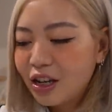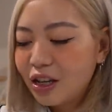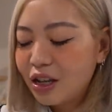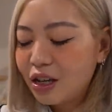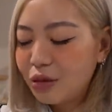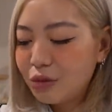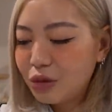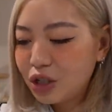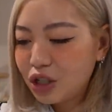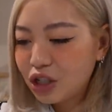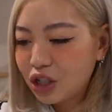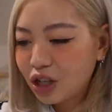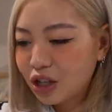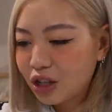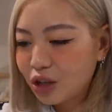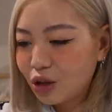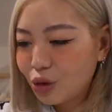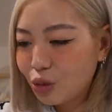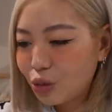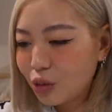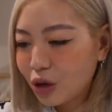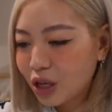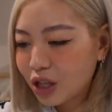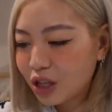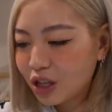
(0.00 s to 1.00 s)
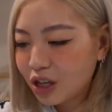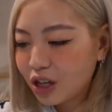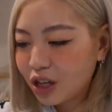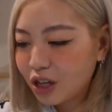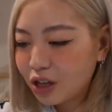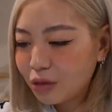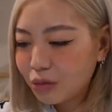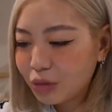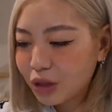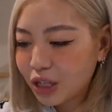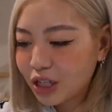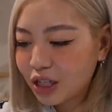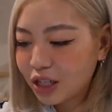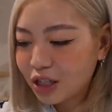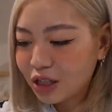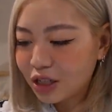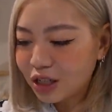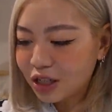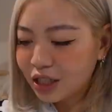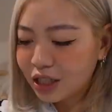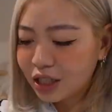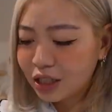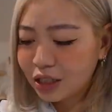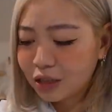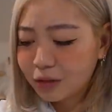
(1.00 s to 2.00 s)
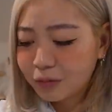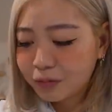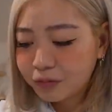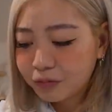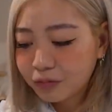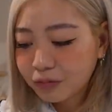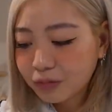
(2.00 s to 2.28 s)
Let me check the weather, because